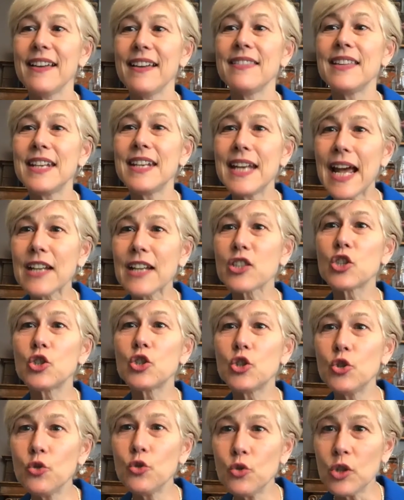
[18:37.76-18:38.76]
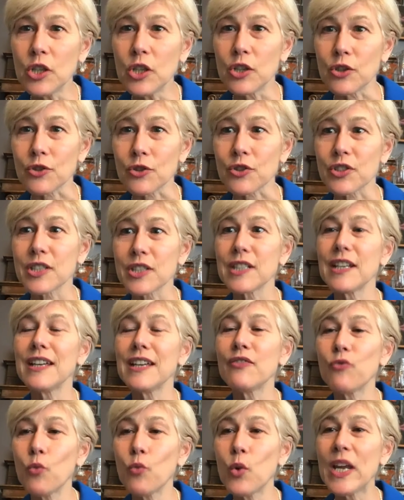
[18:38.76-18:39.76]
in the next 2 years
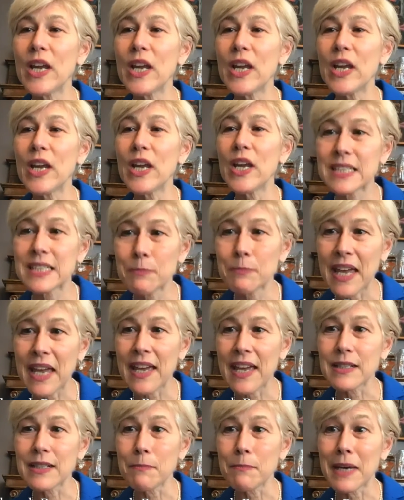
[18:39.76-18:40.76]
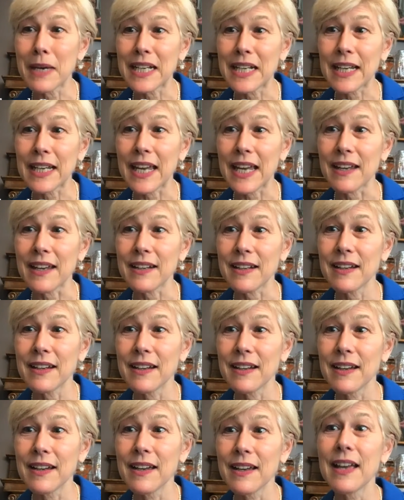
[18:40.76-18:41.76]
if we expand Medicaid.
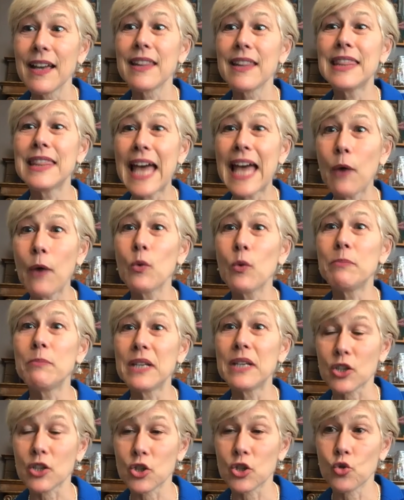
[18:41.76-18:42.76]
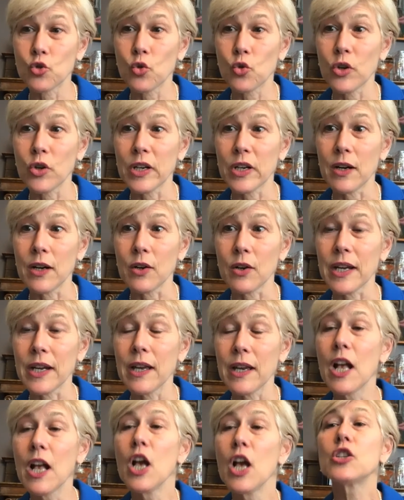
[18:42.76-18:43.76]
That would be extraordinary.
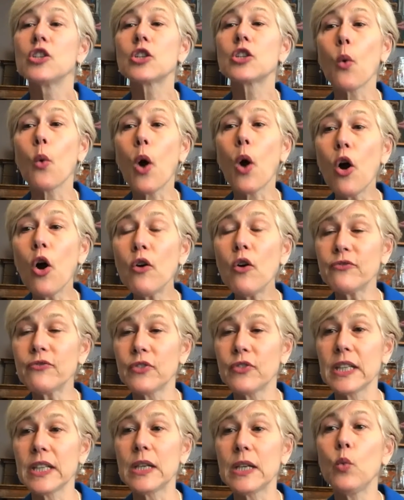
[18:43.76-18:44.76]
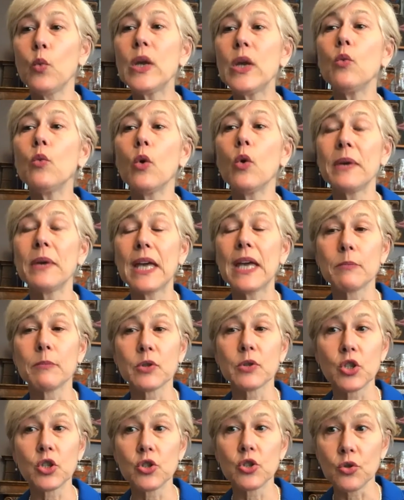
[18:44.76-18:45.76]
So hopefully we will be
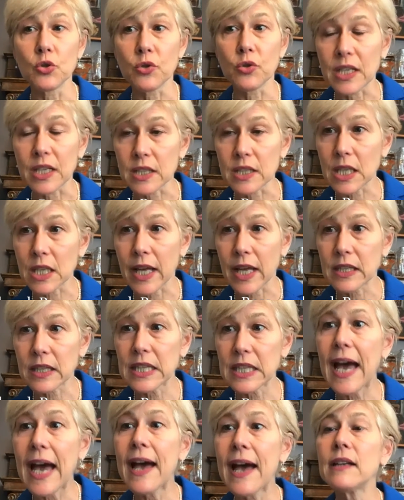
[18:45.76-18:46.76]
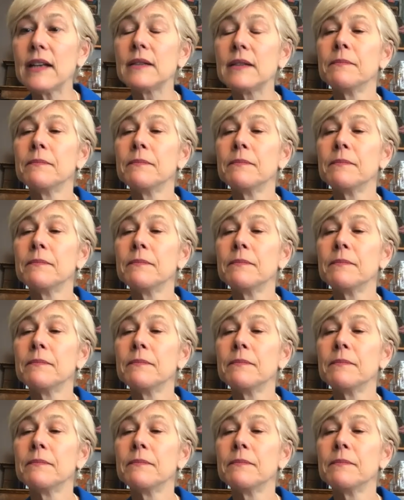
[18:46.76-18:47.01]
able to do things like that.